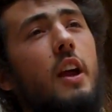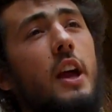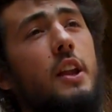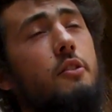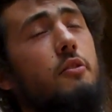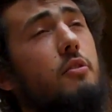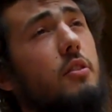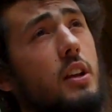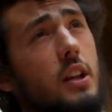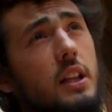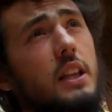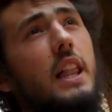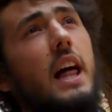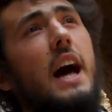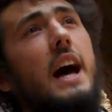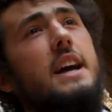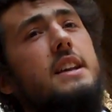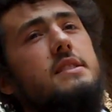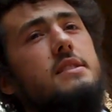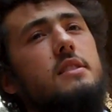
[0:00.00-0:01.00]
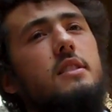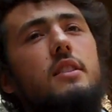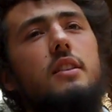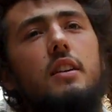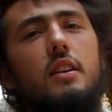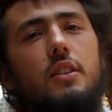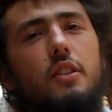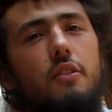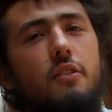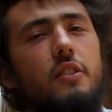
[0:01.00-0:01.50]
and realize
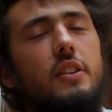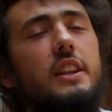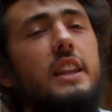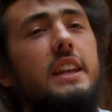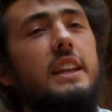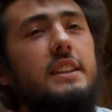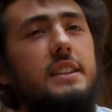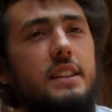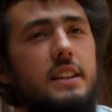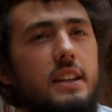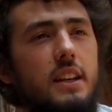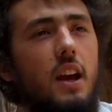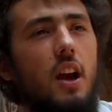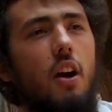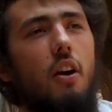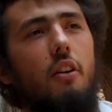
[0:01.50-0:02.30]
the validity